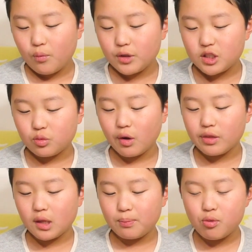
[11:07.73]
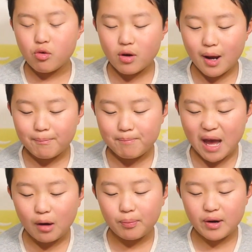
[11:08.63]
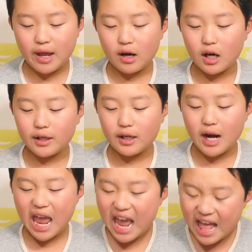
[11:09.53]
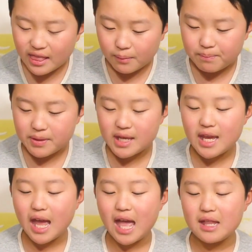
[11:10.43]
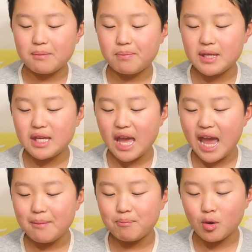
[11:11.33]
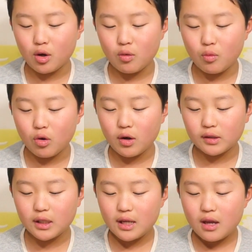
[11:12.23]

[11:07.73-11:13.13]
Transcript: which won the Pura Belpré Honor and the PNBA Book Award.